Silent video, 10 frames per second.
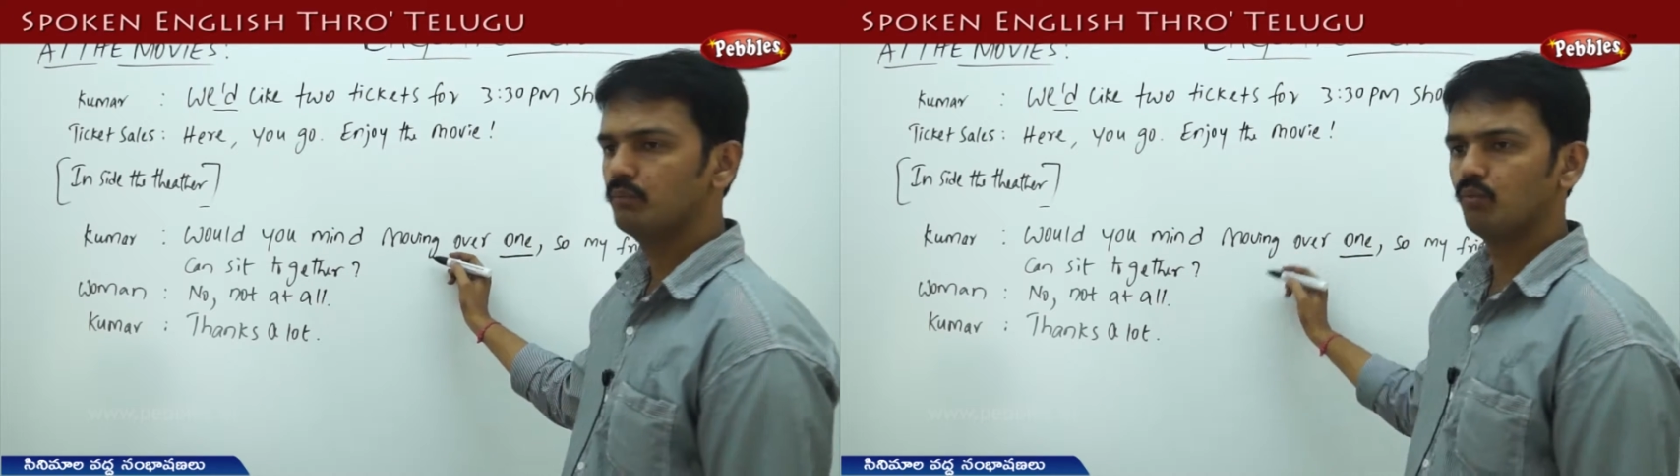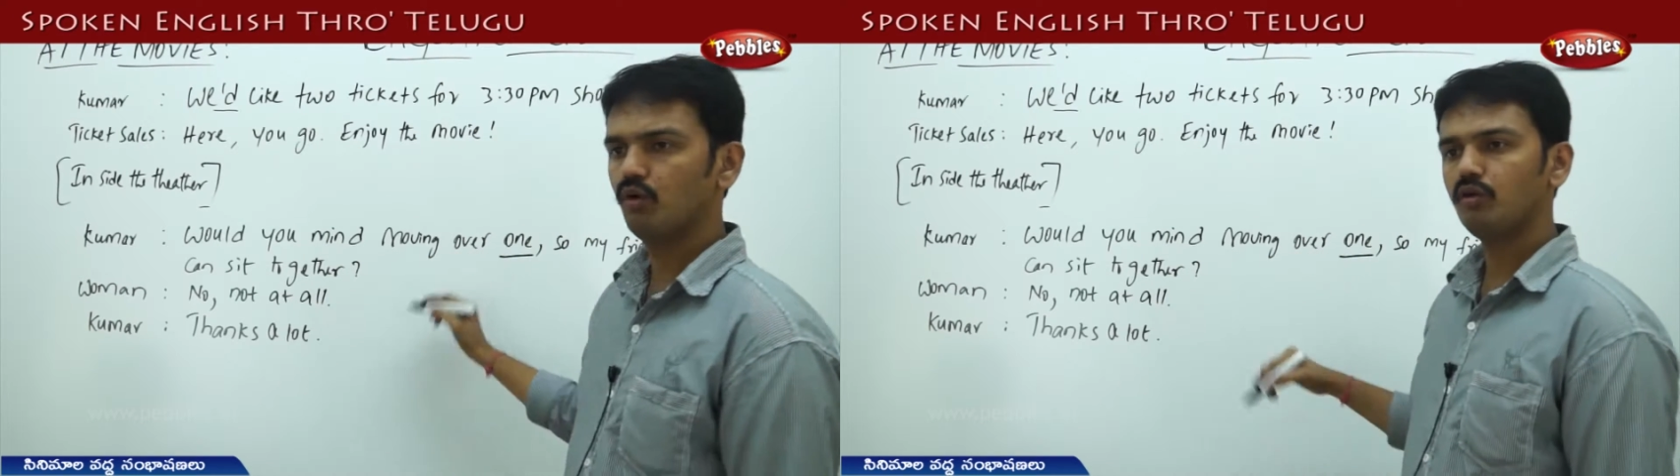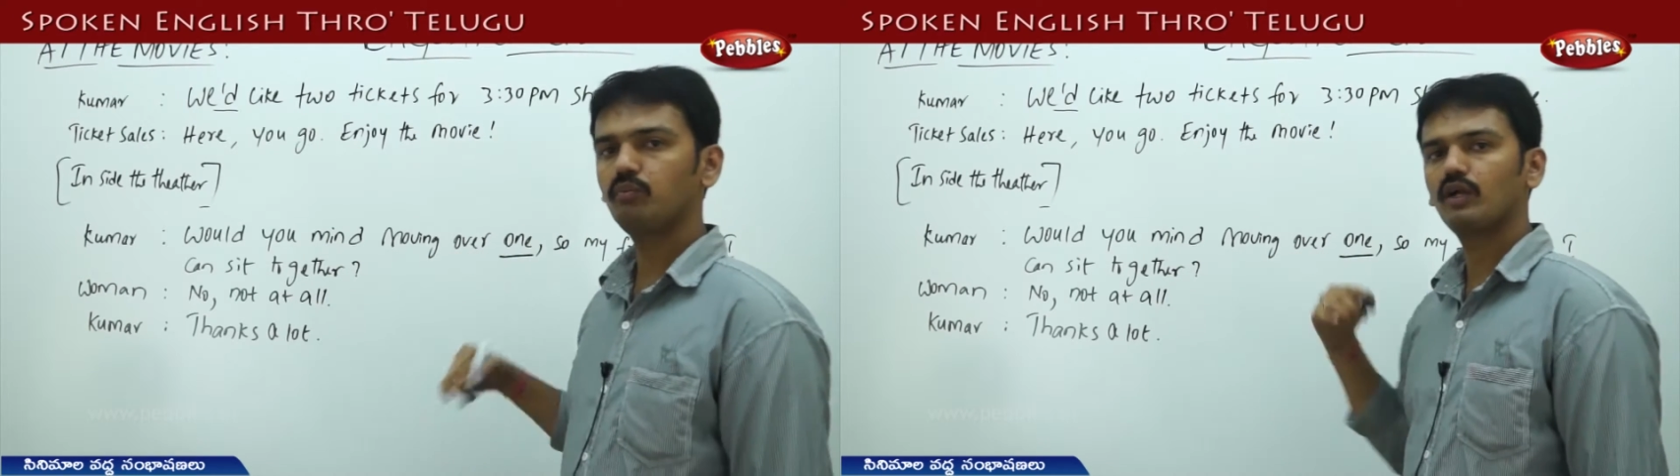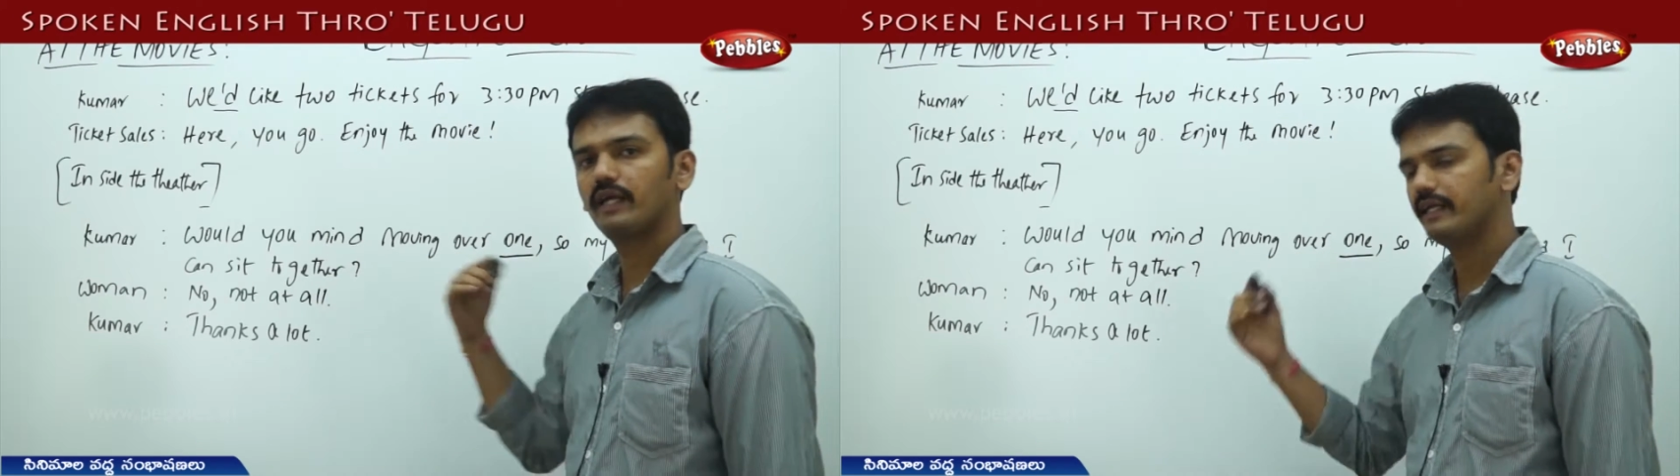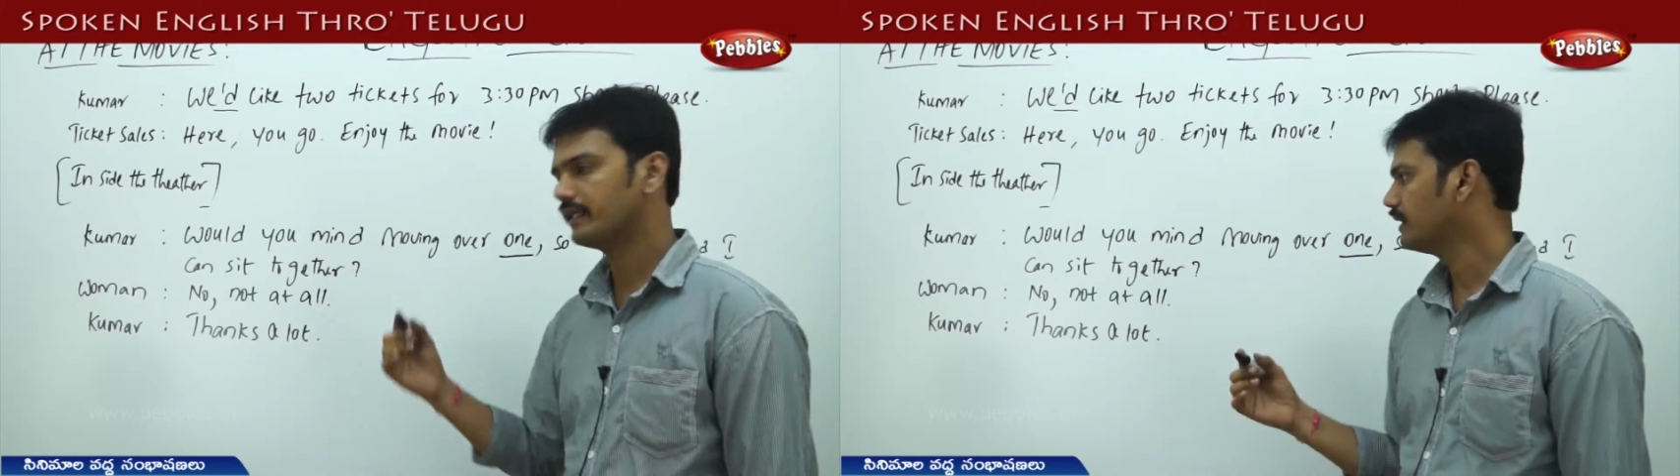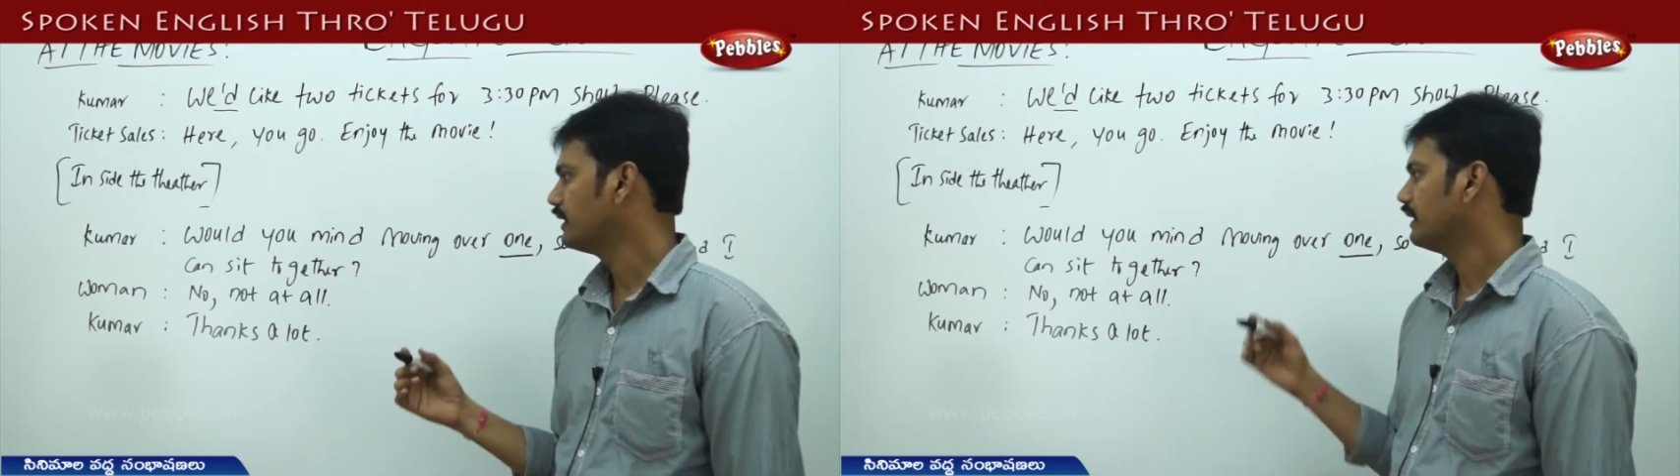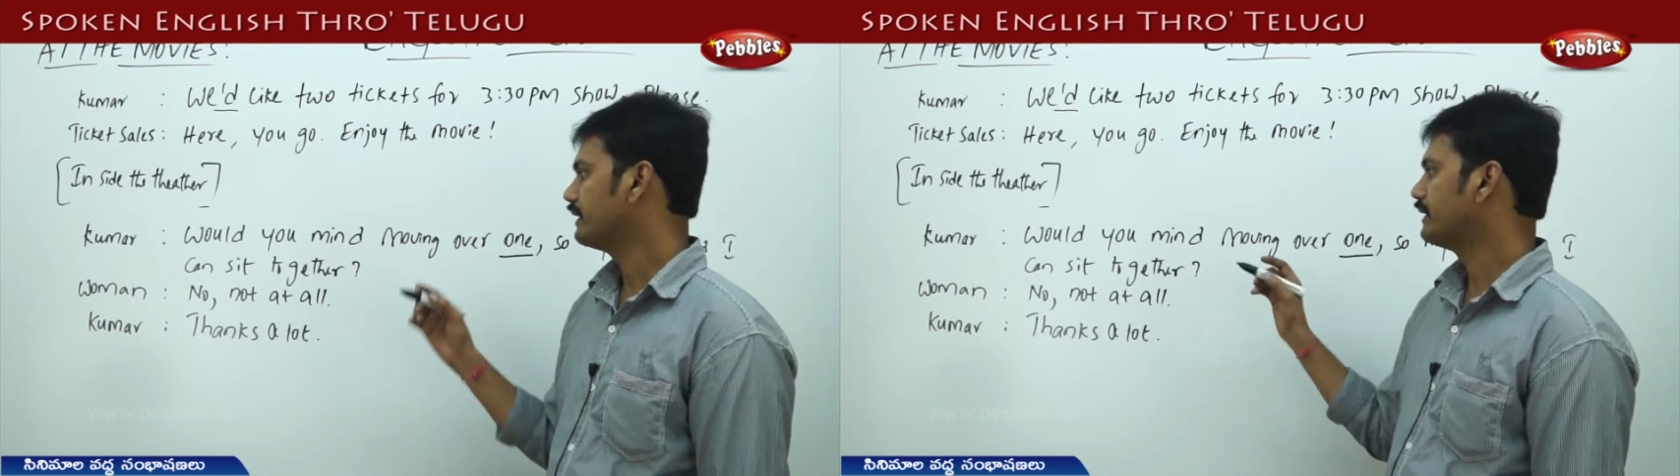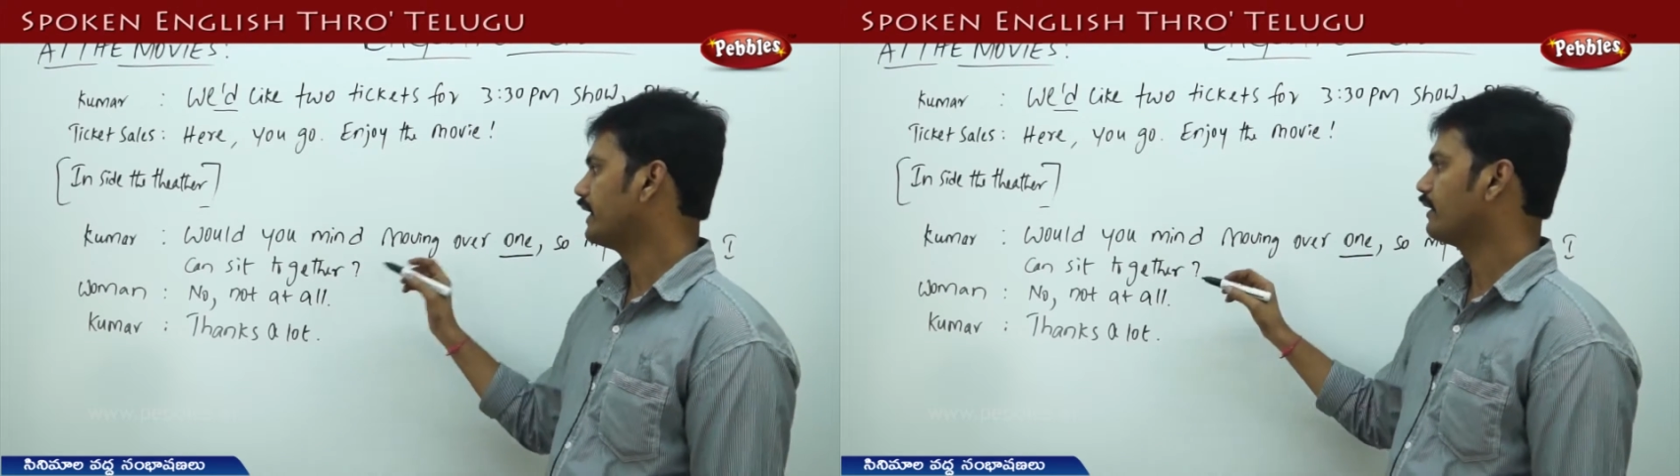more polite
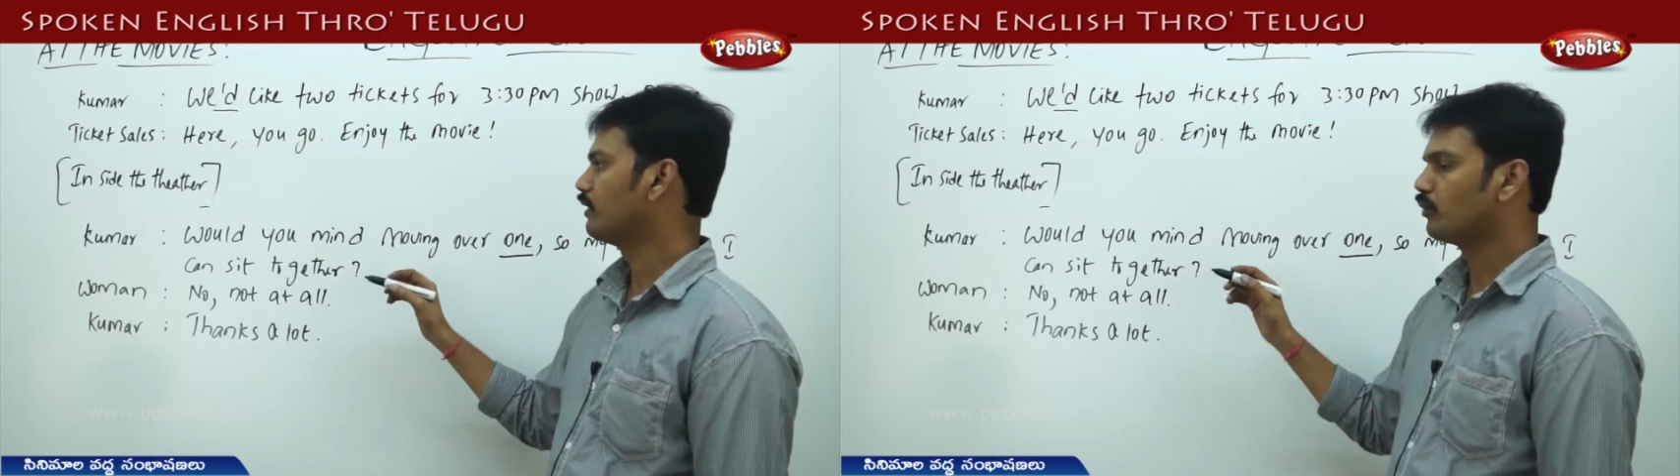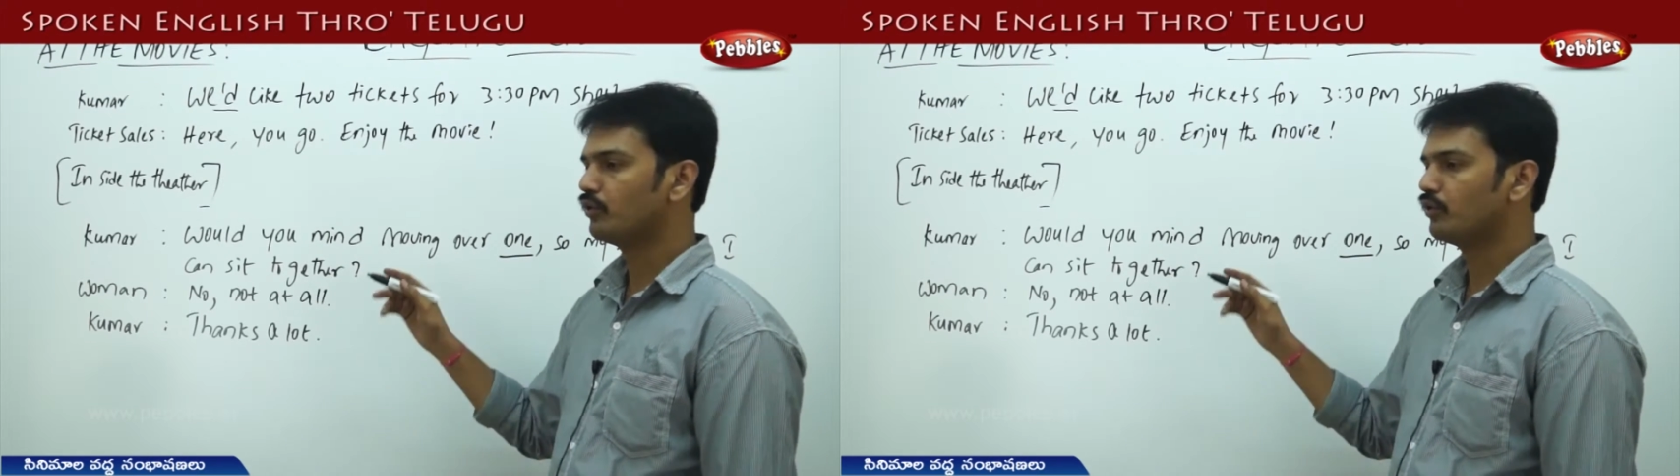than